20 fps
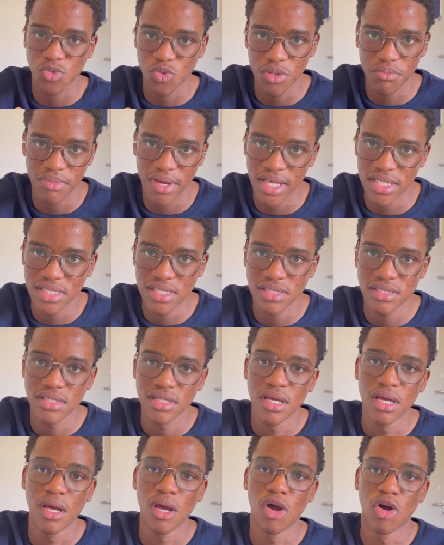kwi maths,
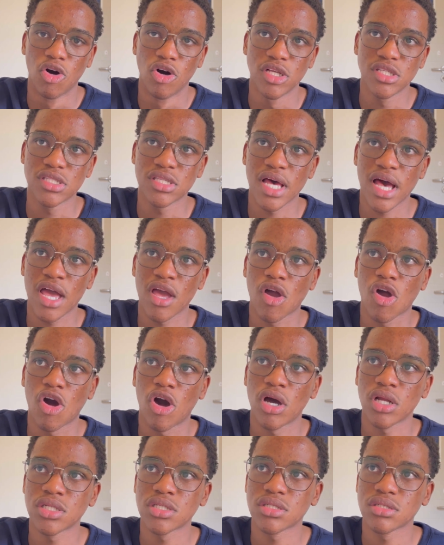because I
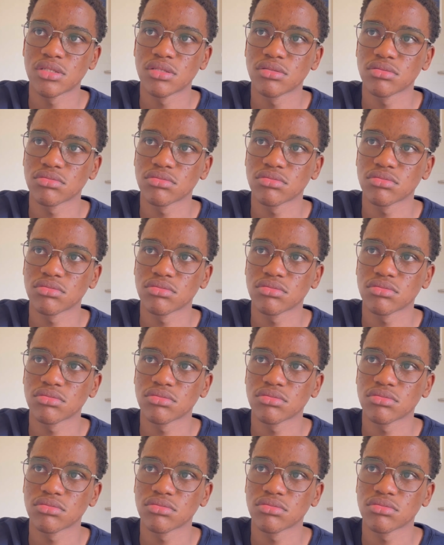got